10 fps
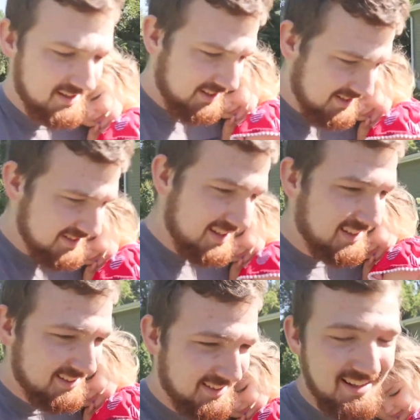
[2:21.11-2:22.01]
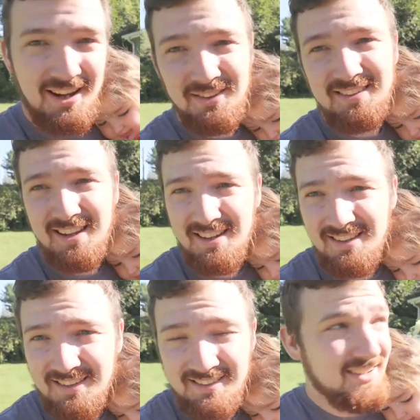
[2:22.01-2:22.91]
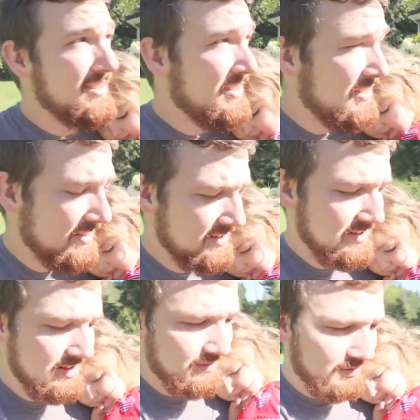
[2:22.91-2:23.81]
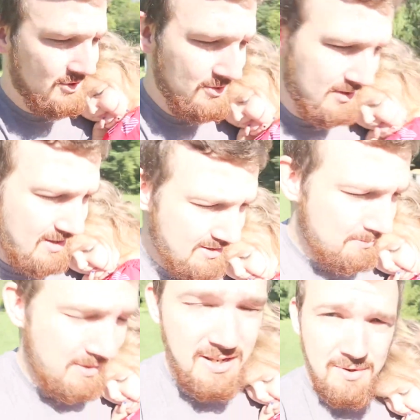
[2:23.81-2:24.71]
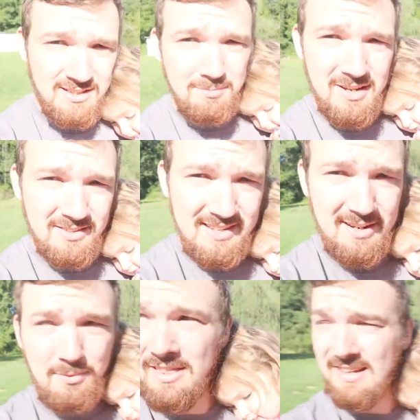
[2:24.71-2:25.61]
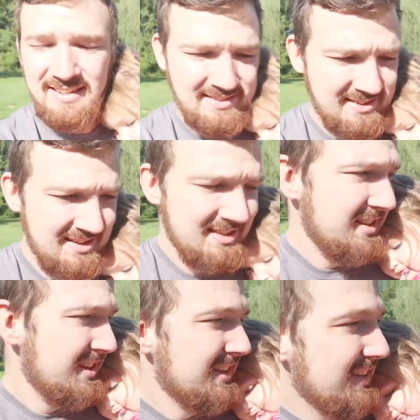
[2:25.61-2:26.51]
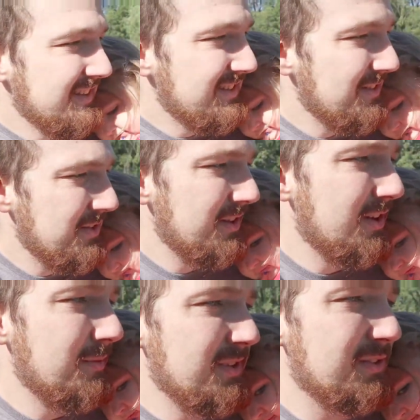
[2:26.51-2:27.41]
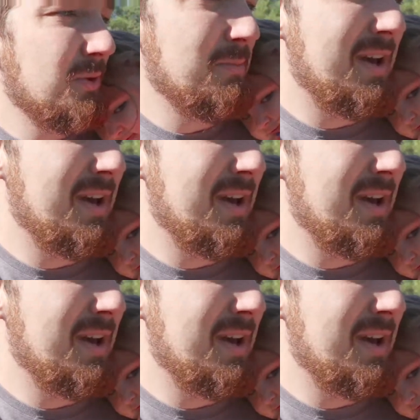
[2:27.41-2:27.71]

he does not like staying outside in the sun for too long, but he wants to be outside with us. So, oh, he's going